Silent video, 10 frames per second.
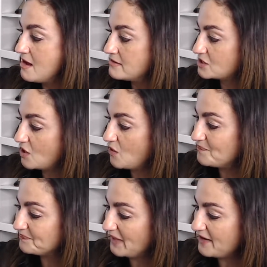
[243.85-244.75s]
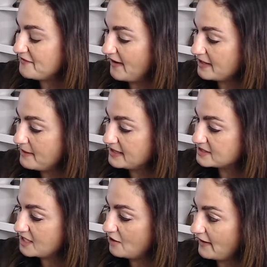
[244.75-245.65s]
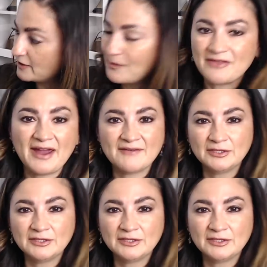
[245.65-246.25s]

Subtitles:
So I find myself, I'd rather have